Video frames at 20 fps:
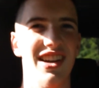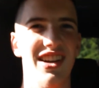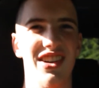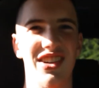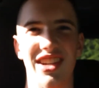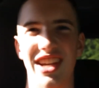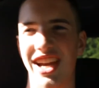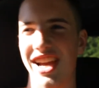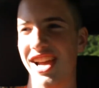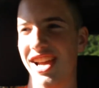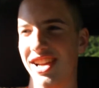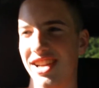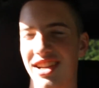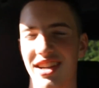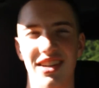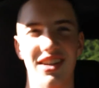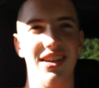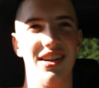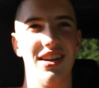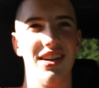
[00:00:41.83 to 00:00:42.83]
Okay,
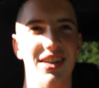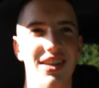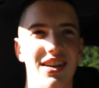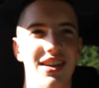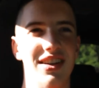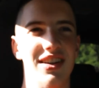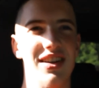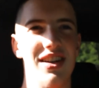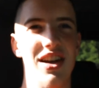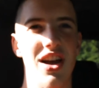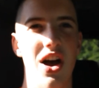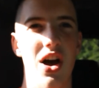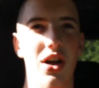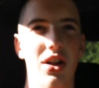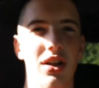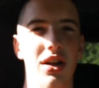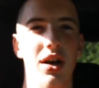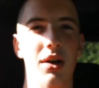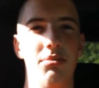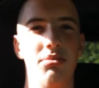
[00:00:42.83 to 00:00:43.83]
uh,
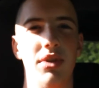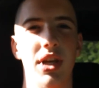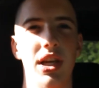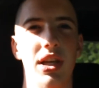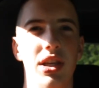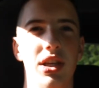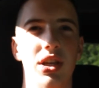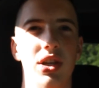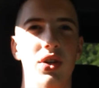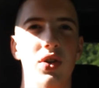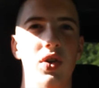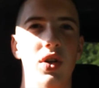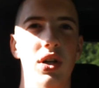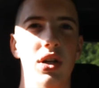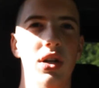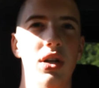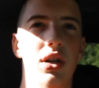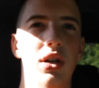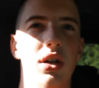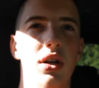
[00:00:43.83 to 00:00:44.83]
I'll update you
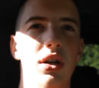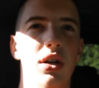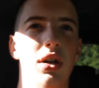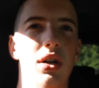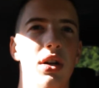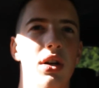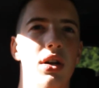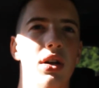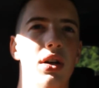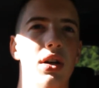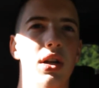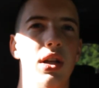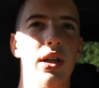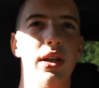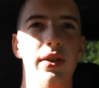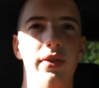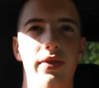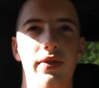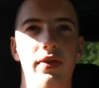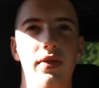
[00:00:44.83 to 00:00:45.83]

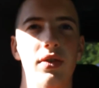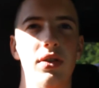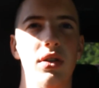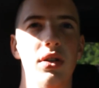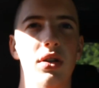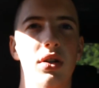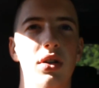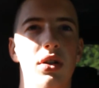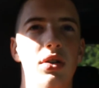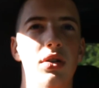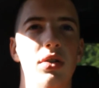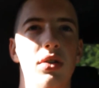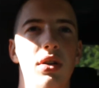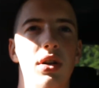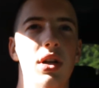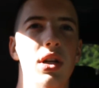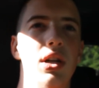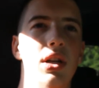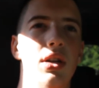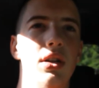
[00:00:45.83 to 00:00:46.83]
if, Oh
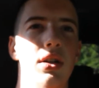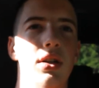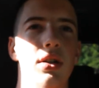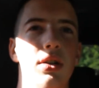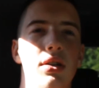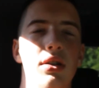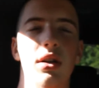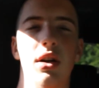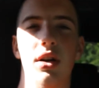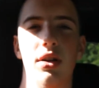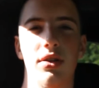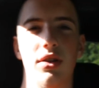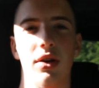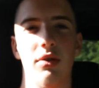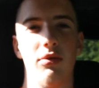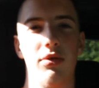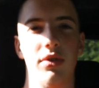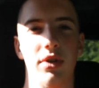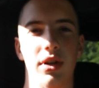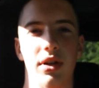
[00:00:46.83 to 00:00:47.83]
no, I
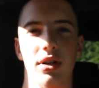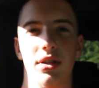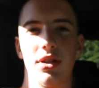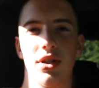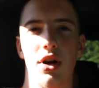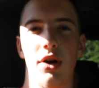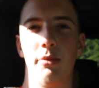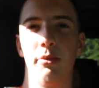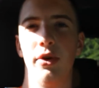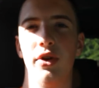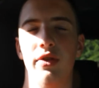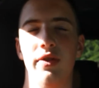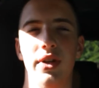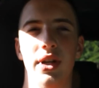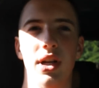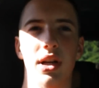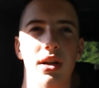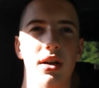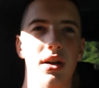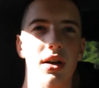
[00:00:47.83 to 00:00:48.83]
thought we were gonna start
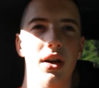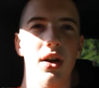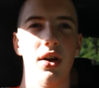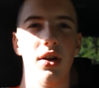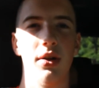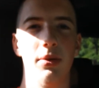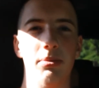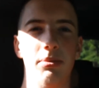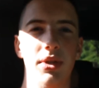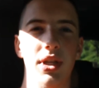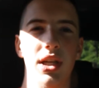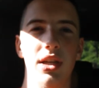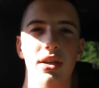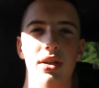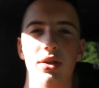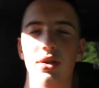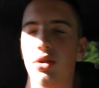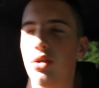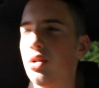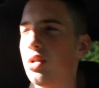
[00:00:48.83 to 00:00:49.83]
moving. I'll update
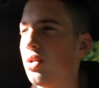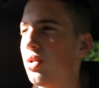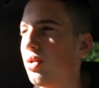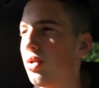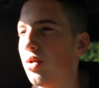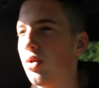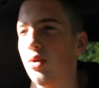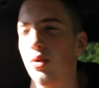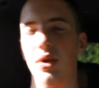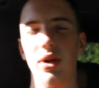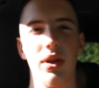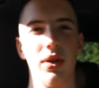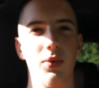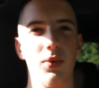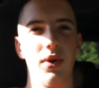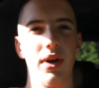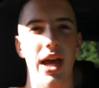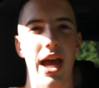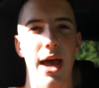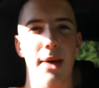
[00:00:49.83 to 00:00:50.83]
you with
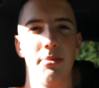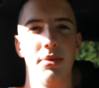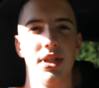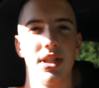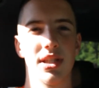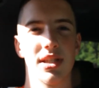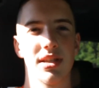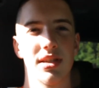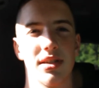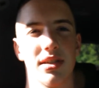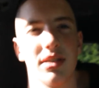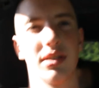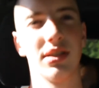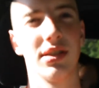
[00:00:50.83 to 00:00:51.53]
what happens.